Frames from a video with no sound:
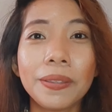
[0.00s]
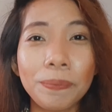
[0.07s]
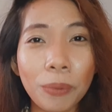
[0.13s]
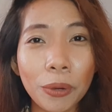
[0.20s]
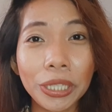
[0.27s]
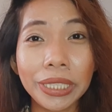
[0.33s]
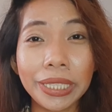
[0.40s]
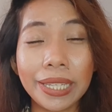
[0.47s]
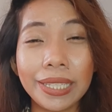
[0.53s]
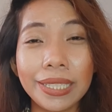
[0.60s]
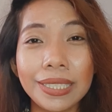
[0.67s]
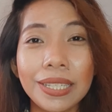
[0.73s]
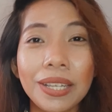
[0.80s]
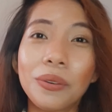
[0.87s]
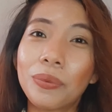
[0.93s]
point
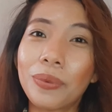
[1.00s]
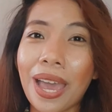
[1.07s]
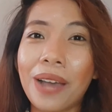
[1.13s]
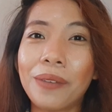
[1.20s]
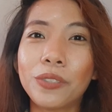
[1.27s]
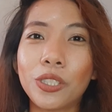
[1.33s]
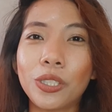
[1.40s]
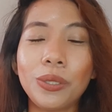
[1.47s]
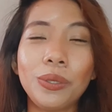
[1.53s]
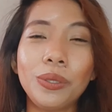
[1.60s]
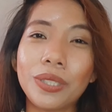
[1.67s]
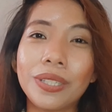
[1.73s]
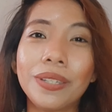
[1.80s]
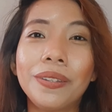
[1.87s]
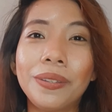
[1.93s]
is we have to
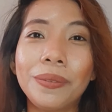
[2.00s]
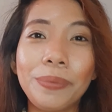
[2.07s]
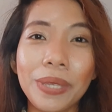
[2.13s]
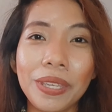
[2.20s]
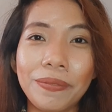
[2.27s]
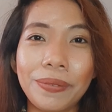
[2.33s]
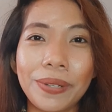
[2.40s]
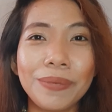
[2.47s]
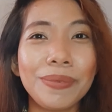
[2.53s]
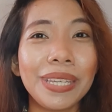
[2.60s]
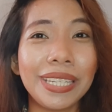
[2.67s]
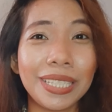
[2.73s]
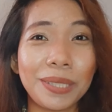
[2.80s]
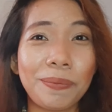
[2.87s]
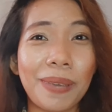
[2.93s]
use the be verb
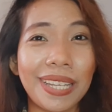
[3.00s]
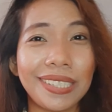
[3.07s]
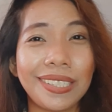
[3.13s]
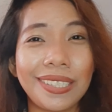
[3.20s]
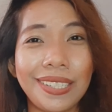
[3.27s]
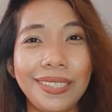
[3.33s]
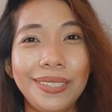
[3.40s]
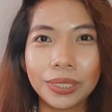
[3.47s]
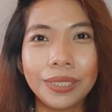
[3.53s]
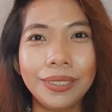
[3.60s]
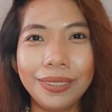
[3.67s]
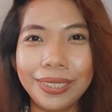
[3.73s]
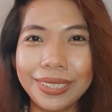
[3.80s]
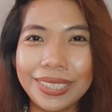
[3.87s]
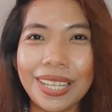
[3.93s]
in its past tense.
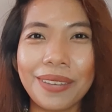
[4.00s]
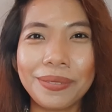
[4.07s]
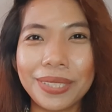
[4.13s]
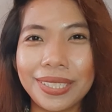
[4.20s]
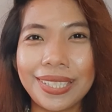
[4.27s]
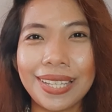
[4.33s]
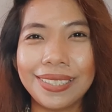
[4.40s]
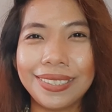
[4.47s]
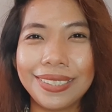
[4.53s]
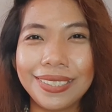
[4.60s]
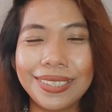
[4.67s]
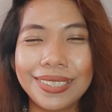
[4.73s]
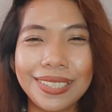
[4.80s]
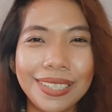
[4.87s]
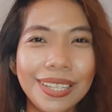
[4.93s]
Let's have this
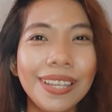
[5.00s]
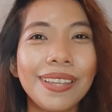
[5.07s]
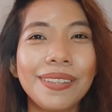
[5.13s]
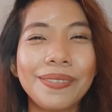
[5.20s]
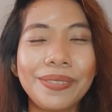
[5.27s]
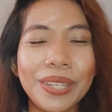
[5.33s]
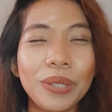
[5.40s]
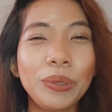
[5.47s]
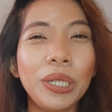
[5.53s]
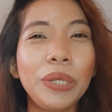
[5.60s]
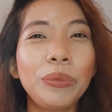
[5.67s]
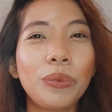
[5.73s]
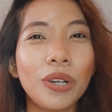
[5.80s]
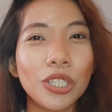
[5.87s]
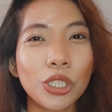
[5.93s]
sentence. They
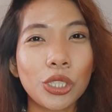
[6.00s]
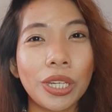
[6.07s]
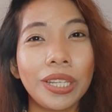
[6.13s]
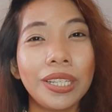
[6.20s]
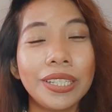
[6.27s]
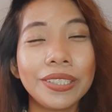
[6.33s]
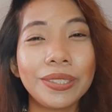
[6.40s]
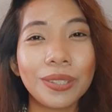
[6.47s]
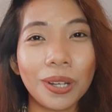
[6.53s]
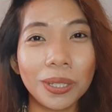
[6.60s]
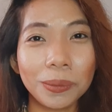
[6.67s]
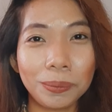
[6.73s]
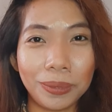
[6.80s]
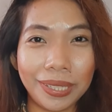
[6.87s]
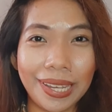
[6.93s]
were watching a
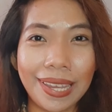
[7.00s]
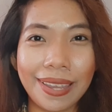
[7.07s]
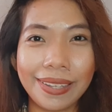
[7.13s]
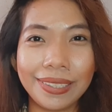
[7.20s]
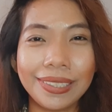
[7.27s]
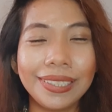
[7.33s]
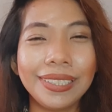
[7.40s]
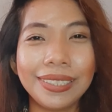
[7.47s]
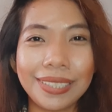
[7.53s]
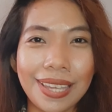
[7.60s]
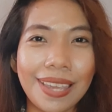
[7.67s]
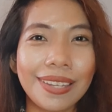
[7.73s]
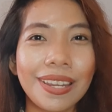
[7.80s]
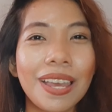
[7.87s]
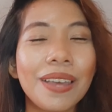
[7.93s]
dog playing.
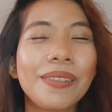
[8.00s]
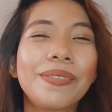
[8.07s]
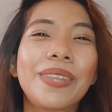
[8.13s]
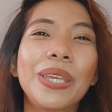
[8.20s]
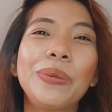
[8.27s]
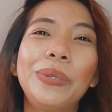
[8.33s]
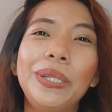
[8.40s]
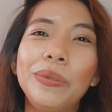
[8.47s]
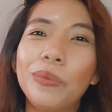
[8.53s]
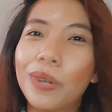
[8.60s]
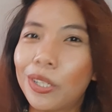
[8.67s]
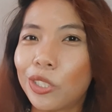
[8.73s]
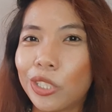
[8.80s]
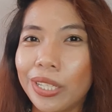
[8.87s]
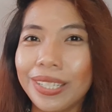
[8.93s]
Again, they were
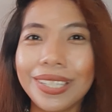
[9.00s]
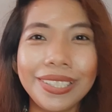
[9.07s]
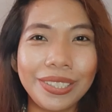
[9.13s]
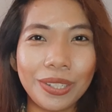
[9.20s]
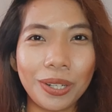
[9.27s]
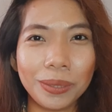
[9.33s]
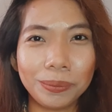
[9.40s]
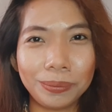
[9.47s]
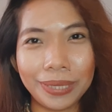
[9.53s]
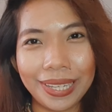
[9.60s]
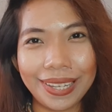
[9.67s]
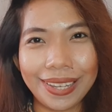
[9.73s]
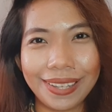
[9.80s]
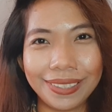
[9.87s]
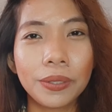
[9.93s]
watching a dog
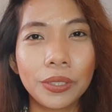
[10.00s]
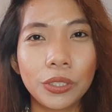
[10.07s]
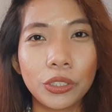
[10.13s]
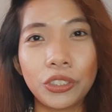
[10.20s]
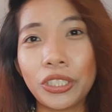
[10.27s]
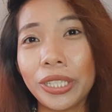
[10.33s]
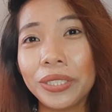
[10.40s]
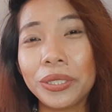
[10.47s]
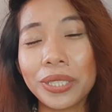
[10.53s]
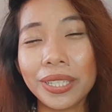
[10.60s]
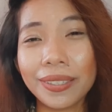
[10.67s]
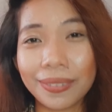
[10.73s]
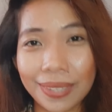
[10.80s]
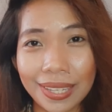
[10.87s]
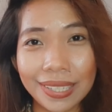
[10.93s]
playing.
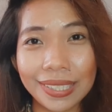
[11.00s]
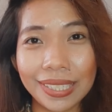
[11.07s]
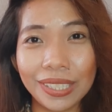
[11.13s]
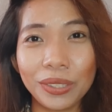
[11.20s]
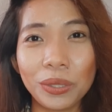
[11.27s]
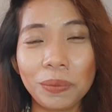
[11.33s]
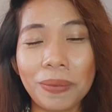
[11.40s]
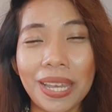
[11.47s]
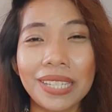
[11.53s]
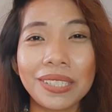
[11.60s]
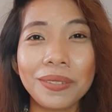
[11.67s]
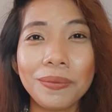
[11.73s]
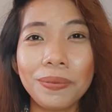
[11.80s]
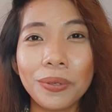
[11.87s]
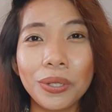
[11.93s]
Changing this into
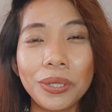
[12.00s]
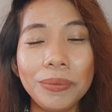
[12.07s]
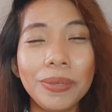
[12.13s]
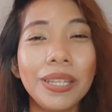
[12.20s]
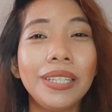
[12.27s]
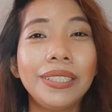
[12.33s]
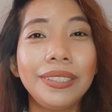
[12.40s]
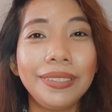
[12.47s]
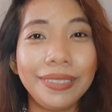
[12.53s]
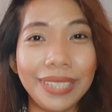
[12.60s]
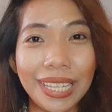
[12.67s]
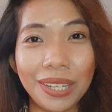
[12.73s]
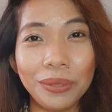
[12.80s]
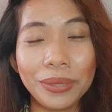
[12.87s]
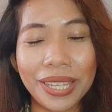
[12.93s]
passive form,
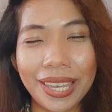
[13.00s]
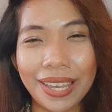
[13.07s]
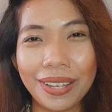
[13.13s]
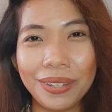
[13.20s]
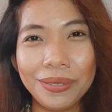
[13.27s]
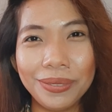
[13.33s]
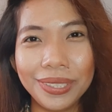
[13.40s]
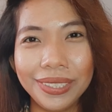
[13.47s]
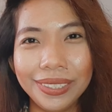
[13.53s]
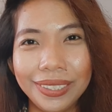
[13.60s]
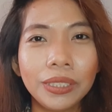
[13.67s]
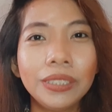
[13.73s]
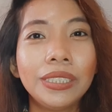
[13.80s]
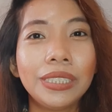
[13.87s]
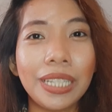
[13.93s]
now we have
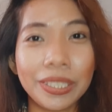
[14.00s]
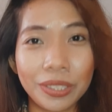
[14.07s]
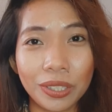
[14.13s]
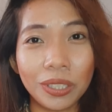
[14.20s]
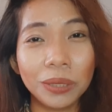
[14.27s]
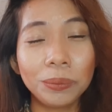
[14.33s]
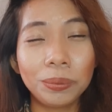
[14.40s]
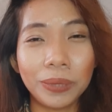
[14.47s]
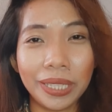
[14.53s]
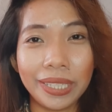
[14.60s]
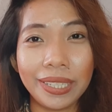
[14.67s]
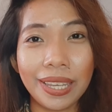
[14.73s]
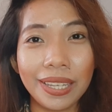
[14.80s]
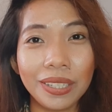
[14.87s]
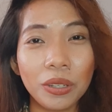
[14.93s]
a dog
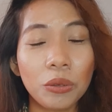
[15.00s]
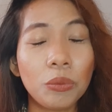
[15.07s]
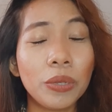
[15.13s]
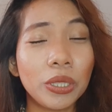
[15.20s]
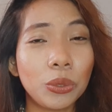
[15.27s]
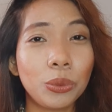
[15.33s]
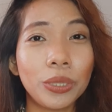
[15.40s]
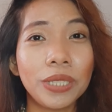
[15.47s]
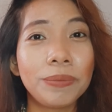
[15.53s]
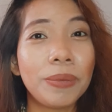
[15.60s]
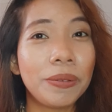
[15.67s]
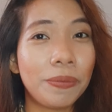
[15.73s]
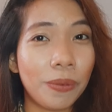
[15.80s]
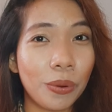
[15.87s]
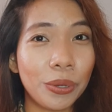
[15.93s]
playing, which was
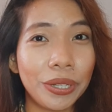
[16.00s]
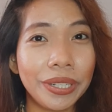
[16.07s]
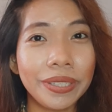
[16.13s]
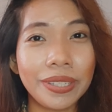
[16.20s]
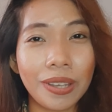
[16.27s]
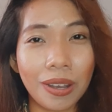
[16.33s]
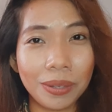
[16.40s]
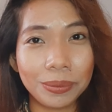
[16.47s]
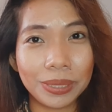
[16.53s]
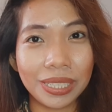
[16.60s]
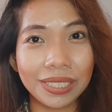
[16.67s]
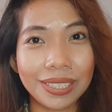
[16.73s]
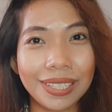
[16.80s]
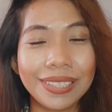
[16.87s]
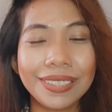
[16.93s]
before the object.